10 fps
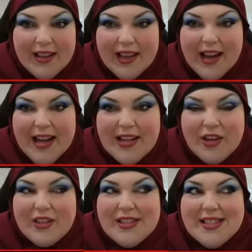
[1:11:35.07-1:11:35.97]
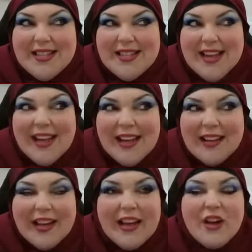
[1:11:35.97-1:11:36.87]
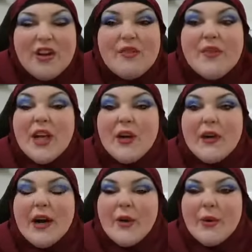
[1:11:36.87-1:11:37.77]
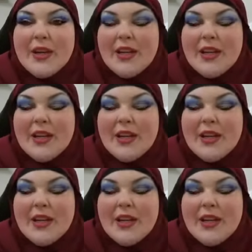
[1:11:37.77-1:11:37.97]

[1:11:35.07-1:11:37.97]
Like I couldn't see it. Like I couldn't figure out